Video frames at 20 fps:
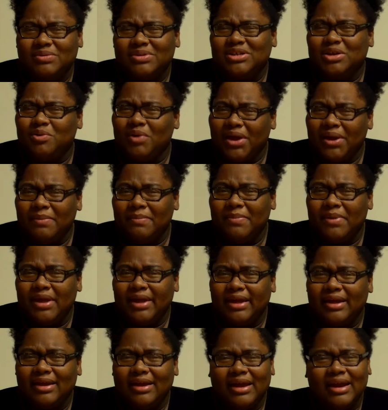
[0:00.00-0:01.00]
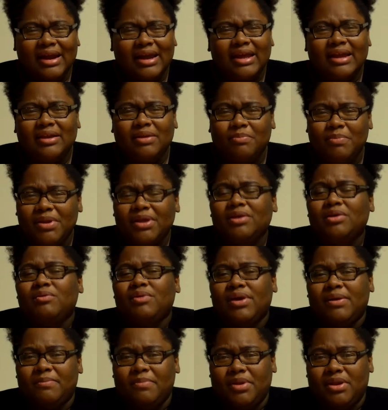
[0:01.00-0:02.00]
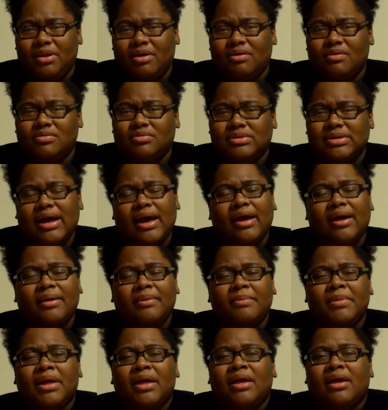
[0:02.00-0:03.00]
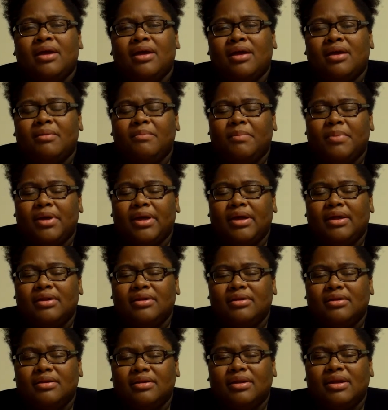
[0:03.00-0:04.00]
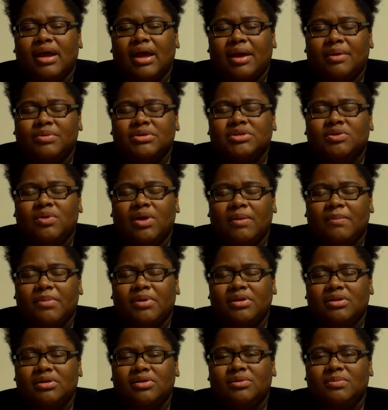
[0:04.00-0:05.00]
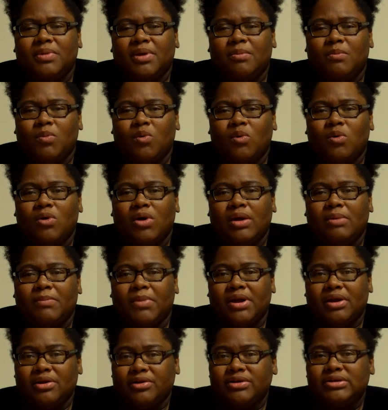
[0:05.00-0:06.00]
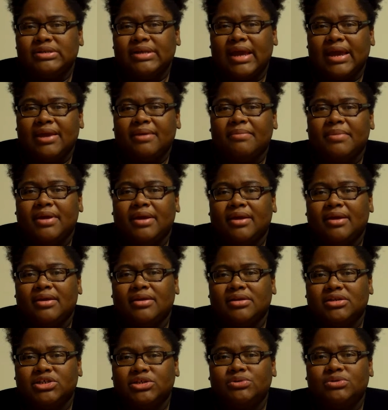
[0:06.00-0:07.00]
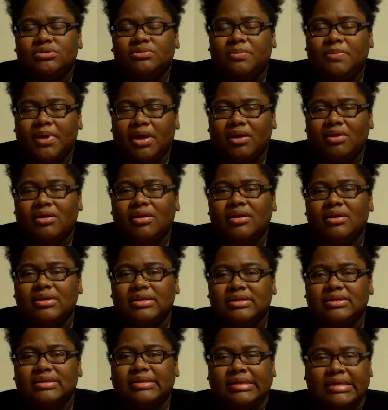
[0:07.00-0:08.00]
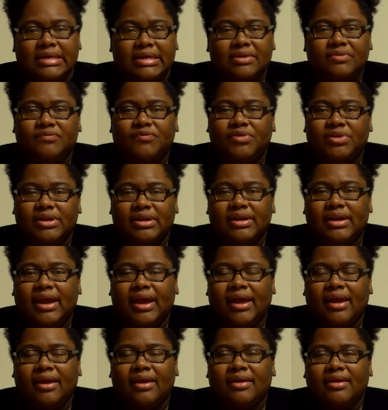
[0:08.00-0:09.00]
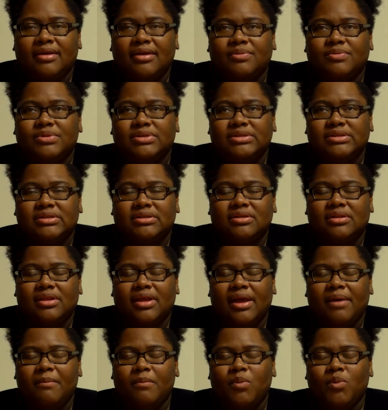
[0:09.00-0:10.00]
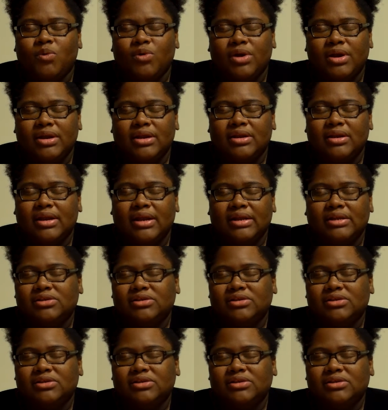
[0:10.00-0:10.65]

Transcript: I was cramping, and I had been cramping the whole time, but I was cramping a little bit more, and my nurse came in. She was preparing to leave for the day. It was that morning.